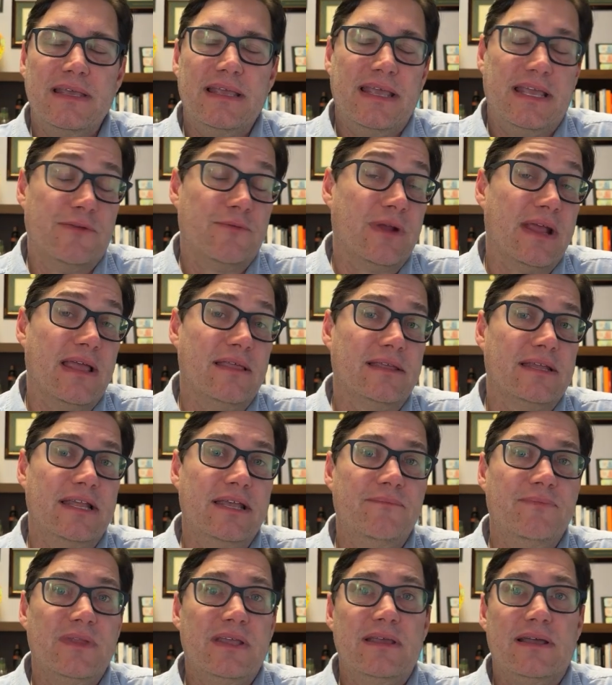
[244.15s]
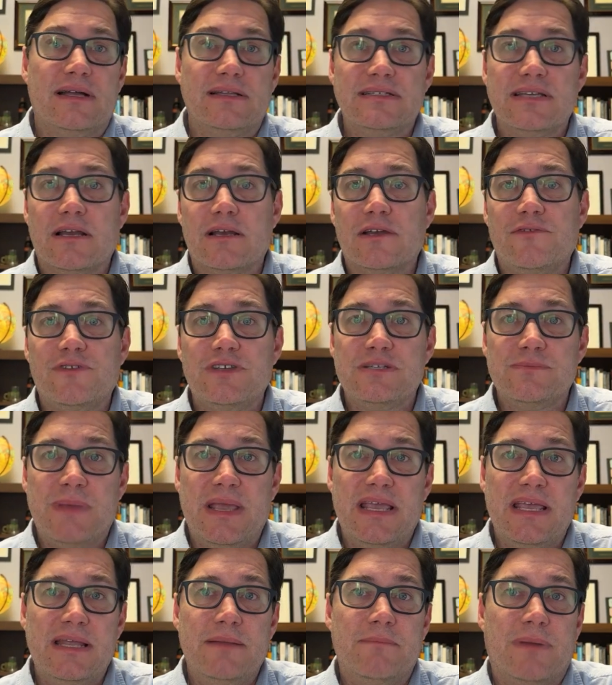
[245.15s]
In reality, a tariff is
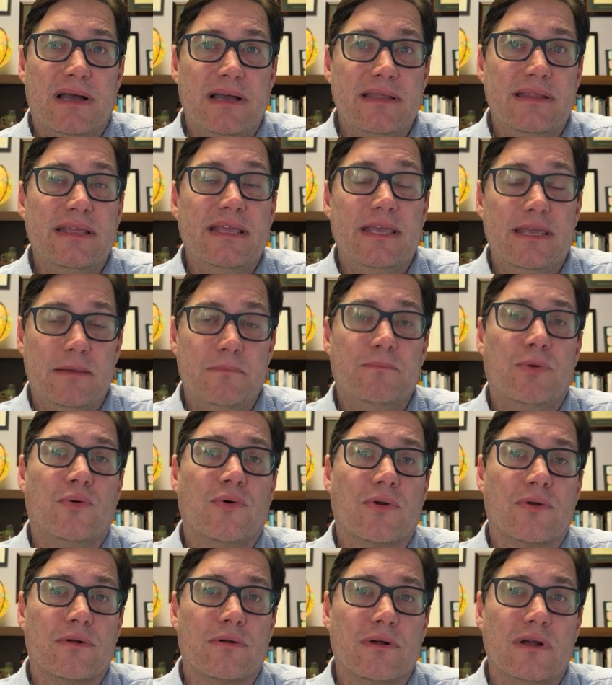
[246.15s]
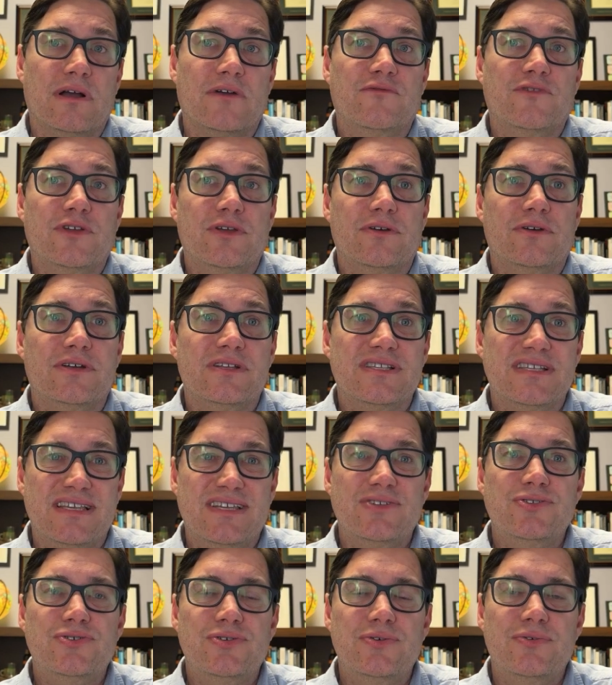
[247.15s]
paid by the importer of the goods
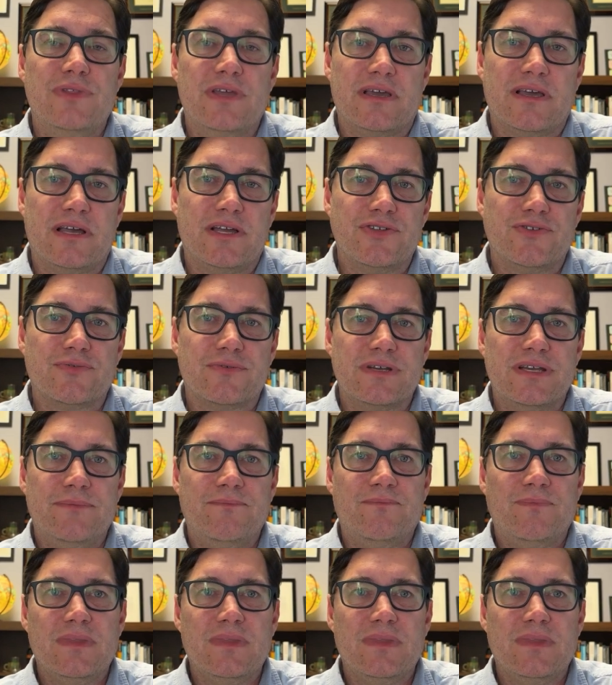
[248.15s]
into the country.